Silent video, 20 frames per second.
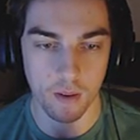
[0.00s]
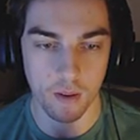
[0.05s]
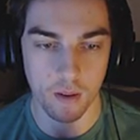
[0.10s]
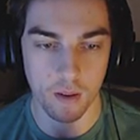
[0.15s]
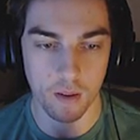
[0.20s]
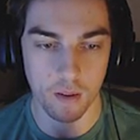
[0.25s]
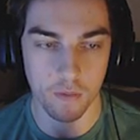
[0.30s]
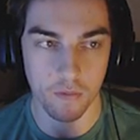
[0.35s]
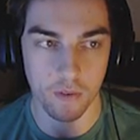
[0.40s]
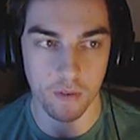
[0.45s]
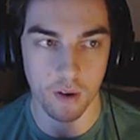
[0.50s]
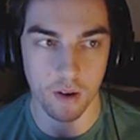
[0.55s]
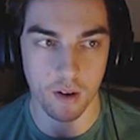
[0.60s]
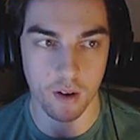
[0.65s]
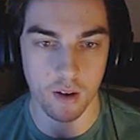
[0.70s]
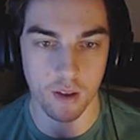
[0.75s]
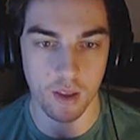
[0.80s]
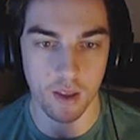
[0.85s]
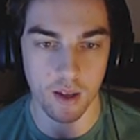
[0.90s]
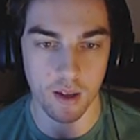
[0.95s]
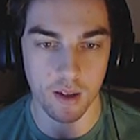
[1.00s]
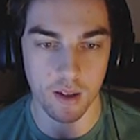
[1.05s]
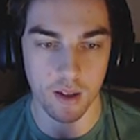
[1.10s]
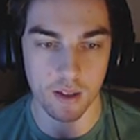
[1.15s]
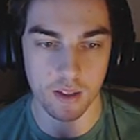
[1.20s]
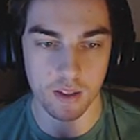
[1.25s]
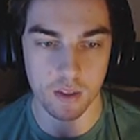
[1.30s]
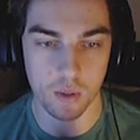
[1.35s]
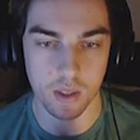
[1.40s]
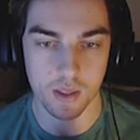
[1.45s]
Oh fuck, look at that.
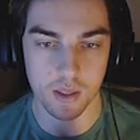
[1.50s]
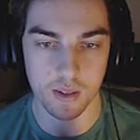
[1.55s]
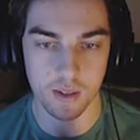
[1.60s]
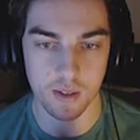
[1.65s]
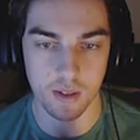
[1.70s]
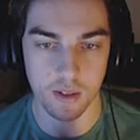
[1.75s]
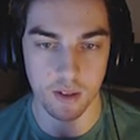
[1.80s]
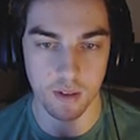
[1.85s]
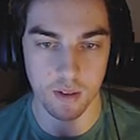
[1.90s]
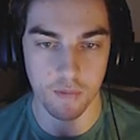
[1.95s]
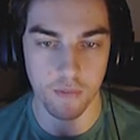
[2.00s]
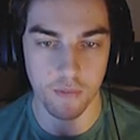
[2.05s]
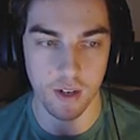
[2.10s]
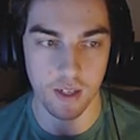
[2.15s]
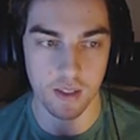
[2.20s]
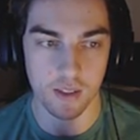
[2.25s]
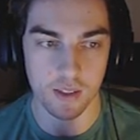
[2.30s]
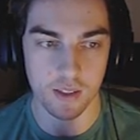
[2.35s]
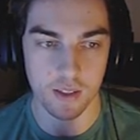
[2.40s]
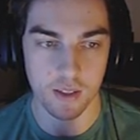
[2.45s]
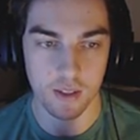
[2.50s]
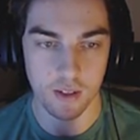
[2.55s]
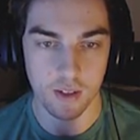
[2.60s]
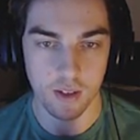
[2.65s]
That's twisted. Look at the face.